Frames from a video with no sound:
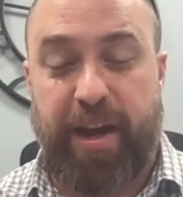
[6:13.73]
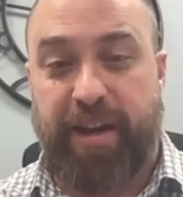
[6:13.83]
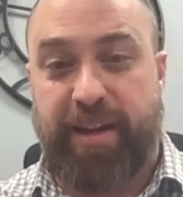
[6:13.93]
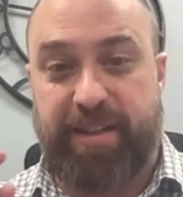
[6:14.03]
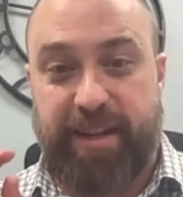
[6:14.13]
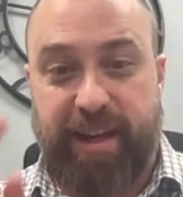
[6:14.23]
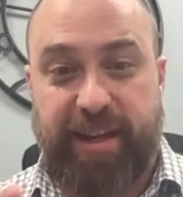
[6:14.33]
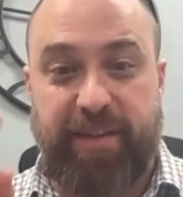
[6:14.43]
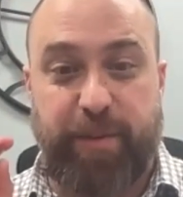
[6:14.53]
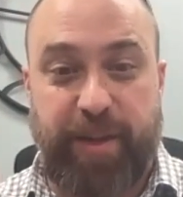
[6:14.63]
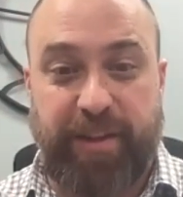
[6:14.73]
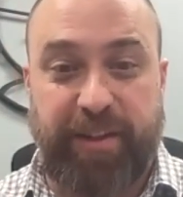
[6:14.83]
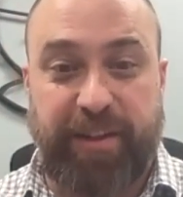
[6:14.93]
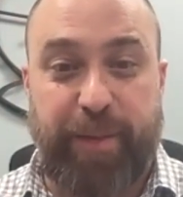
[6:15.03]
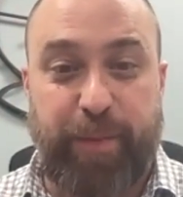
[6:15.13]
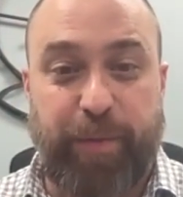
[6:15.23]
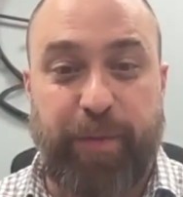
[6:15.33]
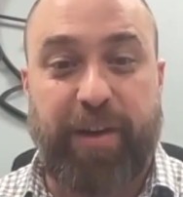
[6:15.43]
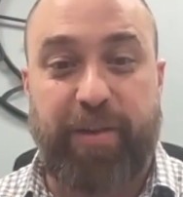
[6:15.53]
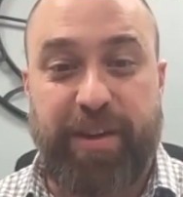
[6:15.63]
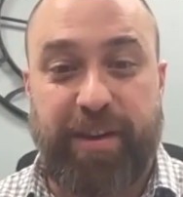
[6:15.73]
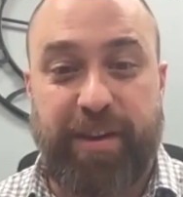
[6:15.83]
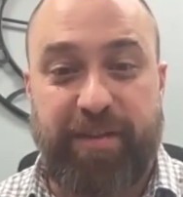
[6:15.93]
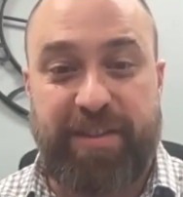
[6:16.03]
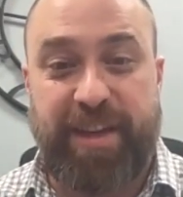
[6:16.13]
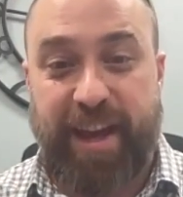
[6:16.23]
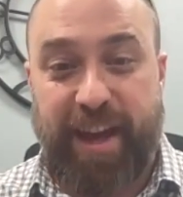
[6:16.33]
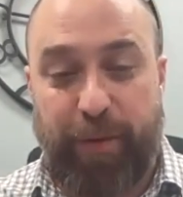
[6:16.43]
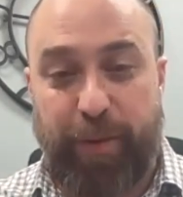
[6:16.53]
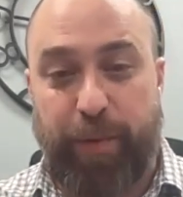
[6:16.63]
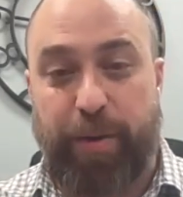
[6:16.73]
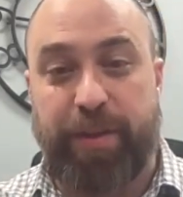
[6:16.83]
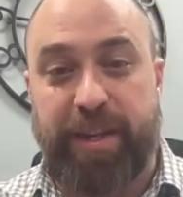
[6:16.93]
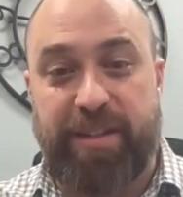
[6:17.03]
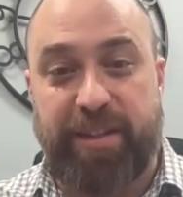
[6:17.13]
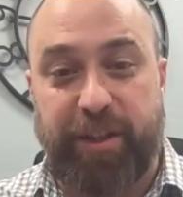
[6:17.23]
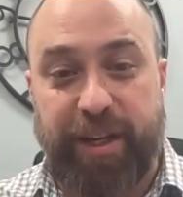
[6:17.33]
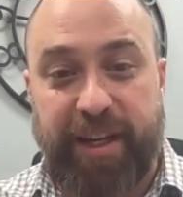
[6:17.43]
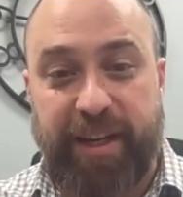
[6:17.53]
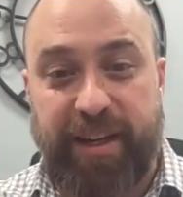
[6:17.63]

because it gives me a little light bulb that goes off to say, hey, we probably need to look at